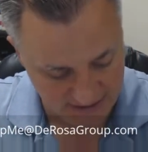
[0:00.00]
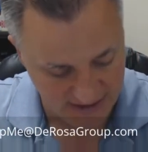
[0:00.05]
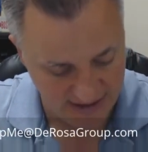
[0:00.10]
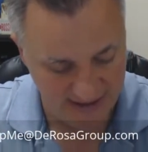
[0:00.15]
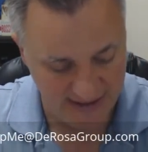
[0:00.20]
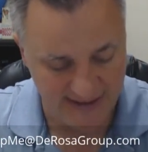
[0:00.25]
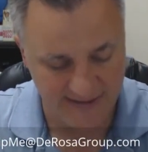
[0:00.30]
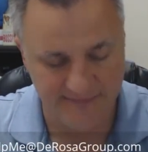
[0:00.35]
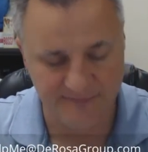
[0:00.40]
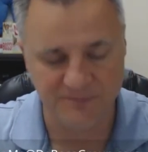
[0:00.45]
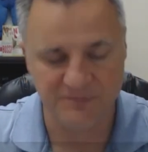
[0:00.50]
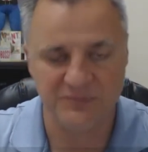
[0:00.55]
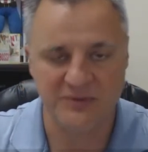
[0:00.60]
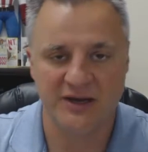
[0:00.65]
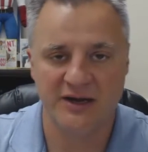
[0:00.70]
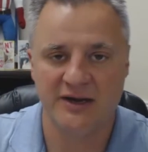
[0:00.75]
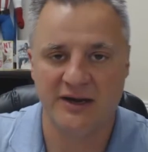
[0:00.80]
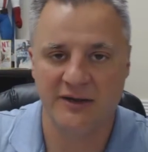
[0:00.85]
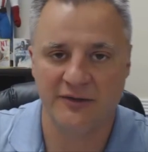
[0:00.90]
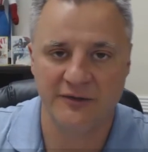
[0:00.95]
um,
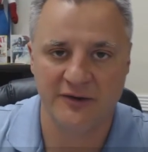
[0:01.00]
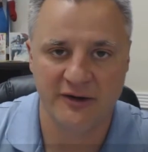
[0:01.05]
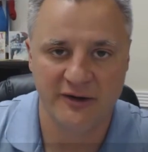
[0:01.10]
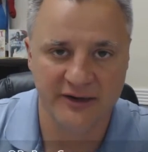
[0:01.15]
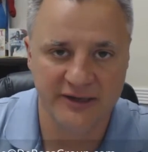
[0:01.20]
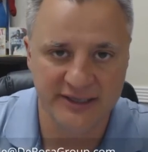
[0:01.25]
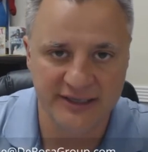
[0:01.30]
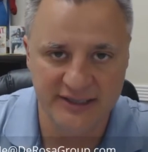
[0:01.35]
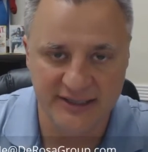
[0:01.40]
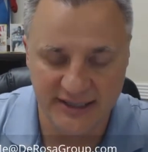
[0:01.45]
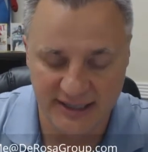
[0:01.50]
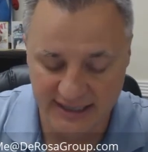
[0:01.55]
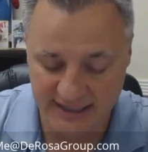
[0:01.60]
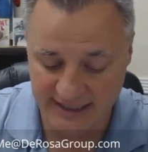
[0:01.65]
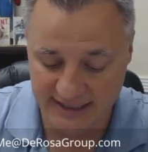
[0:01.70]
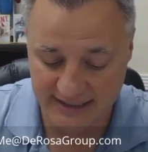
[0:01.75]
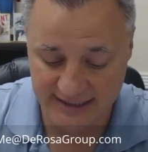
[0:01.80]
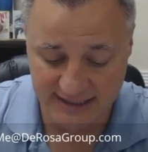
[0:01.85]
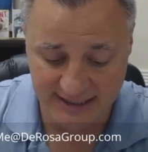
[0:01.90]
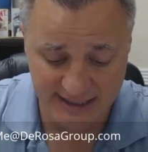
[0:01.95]
in another area,
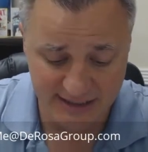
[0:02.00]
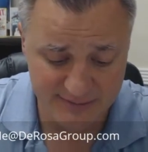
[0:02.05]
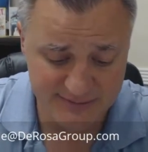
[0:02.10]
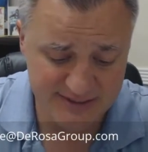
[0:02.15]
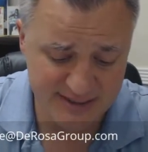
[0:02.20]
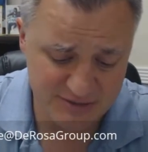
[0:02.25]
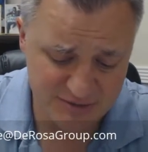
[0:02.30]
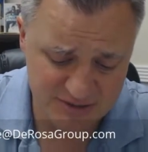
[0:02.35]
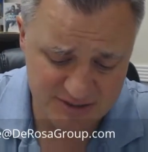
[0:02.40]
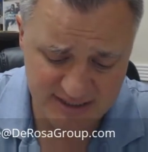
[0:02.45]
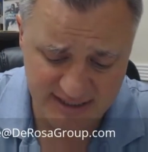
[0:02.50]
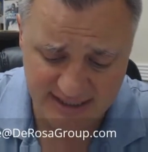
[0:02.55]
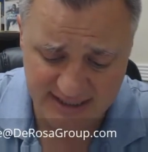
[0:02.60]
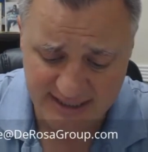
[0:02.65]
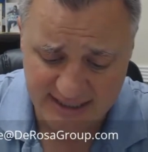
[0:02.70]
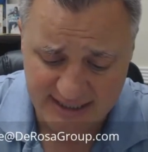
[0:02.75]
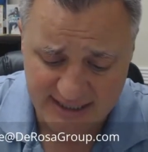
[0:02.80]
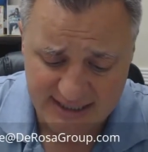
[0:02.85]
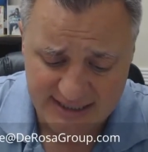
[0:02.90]
and uh, it was interesting.